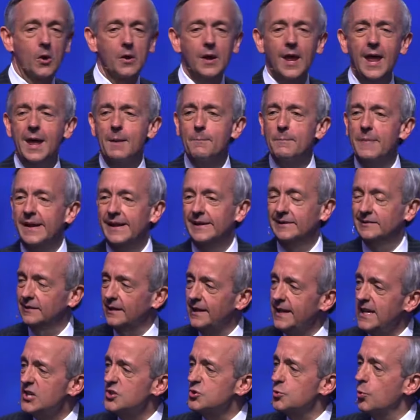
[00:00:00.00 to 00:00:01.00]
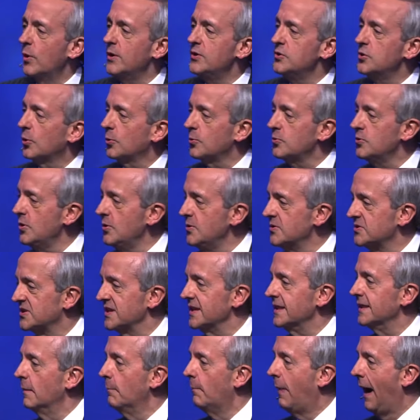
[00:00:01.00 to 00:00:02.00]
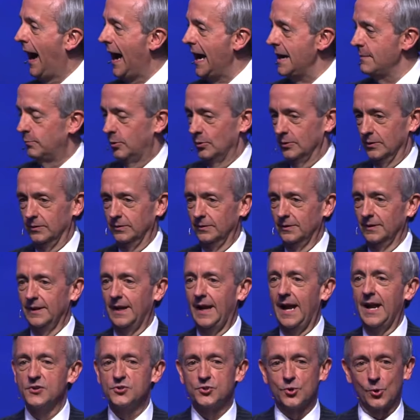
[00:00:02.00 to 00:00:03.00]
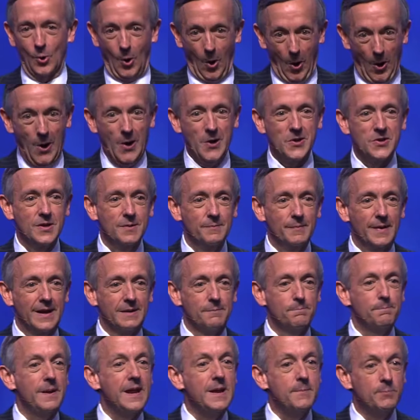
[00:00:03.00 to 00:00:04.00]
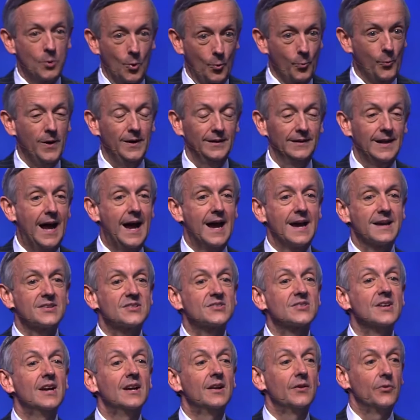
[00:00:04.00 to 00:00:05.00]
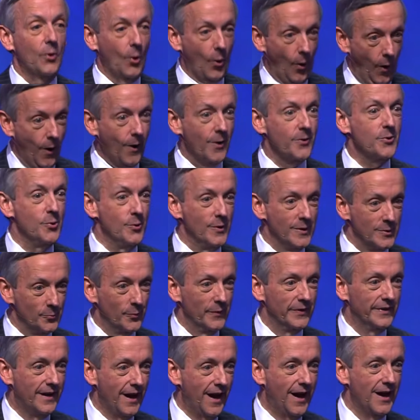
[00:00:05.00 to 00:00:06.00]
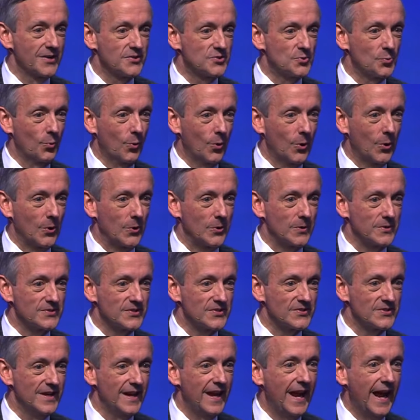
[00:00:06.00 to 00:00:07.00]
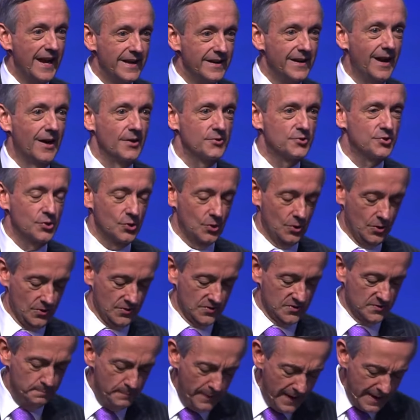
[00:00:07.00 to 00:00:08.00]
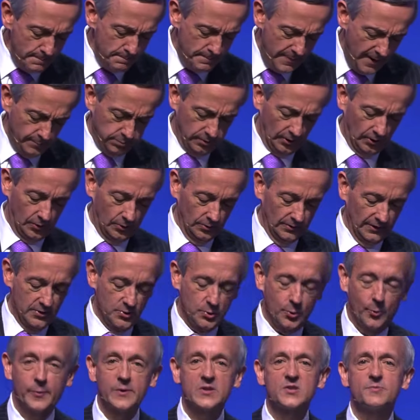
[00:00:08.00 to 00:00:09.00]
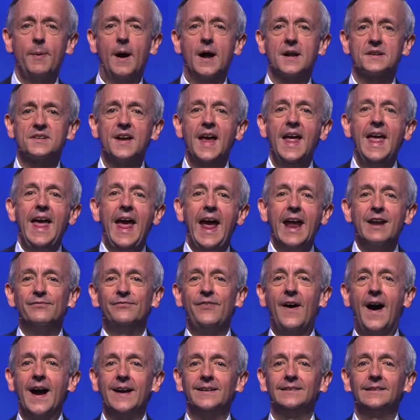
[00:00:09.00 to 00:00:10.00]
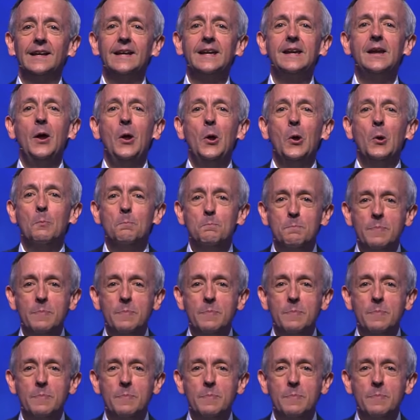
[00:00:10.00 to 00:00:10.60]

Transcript: word, but at least when you're using the Bible as your argument, people realize they're arguing with God's words and not yours. Be biblical in your response. And finally,